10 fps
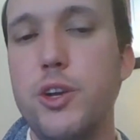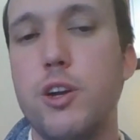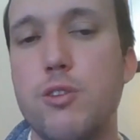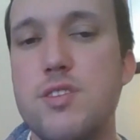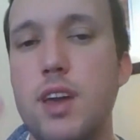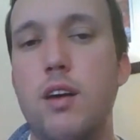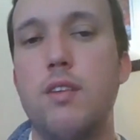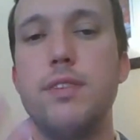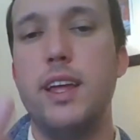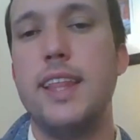
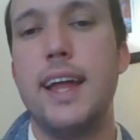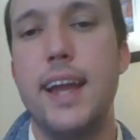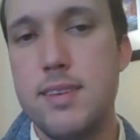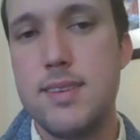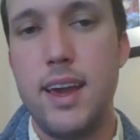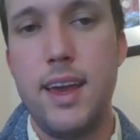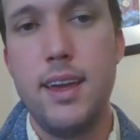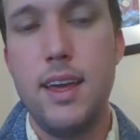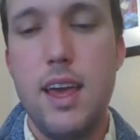yourself in that essay,